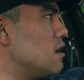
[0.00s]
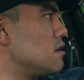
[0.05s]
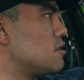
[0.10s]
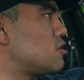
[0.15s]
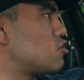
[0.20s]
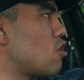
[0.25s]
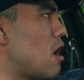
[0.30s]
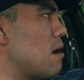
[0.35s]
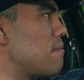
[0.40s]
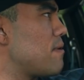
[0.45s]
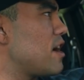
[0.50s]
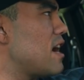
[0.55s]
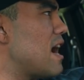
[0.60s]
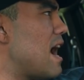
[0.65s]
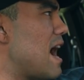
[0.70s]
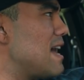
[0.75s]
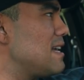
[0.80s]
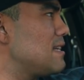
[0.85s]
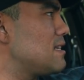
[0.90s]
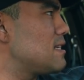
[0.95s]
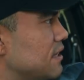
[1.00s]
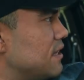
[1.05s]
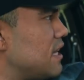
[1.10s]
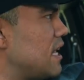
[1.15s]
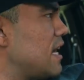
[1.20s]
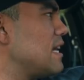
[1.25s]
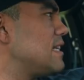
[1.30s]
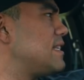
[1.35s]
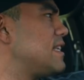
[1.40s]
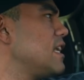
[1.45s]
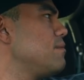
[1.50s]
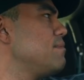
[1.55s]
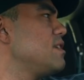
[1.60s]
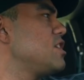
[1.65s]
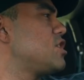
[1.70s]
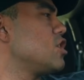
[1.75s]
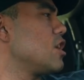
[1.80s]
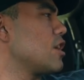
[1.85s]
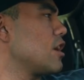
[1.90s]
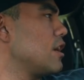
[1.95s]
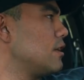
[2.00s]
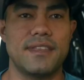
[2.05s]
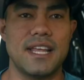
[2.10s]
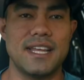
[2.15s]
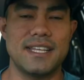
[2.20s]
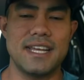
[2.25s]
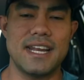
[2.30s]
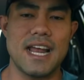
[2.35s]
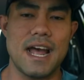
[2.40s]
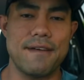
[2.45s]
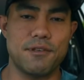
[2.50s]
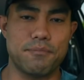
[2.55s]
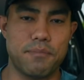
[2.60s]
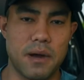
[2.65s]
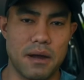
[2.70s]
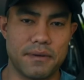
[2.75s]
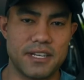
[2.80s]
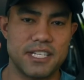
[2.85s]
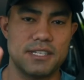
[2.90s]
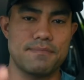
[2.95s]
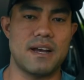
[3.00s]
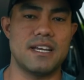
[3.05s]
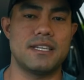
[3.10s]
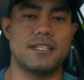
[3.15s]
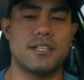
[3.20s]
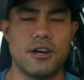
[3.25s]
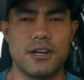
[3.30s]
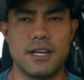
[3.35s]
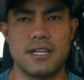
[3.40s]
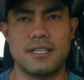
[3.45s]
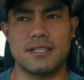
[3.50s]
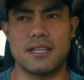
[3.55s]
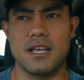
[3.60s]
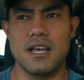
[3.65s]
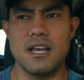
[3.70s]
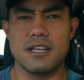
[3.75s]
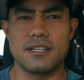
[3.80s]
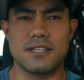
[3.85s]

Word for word: a strawberry ice, and then a cinnamon sugar. They did have the pumpkin spice donuts.